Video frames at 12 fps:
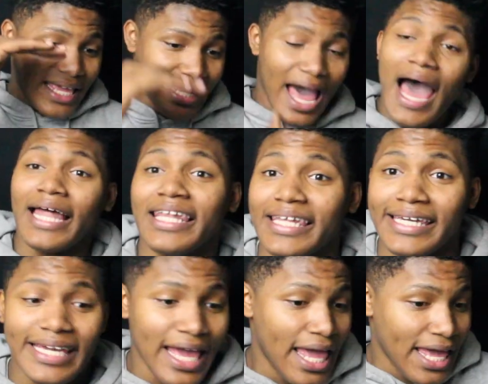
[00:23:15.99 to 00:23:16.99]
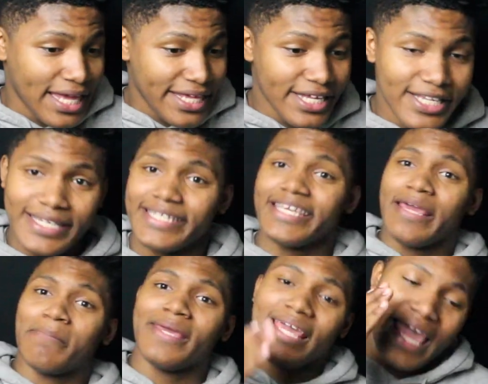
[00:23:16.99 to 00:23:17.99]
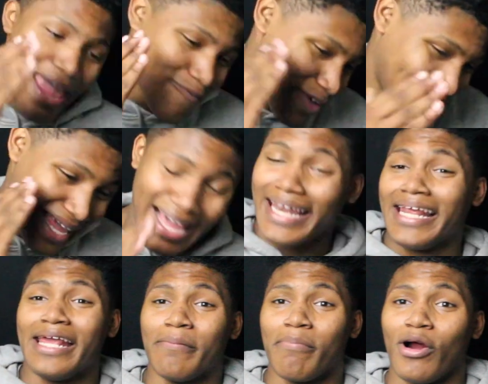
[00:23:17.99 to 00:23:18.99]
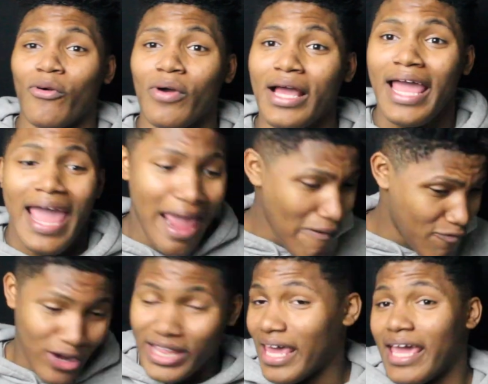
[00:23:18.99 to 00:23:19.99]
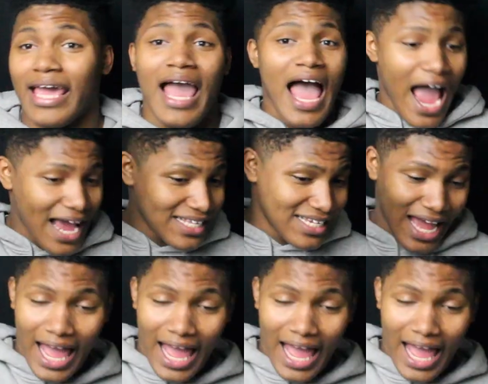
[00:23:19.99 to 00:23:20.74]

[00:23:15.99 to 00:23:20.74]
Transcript: Godly, you just give me everything I need, bro. Everything. I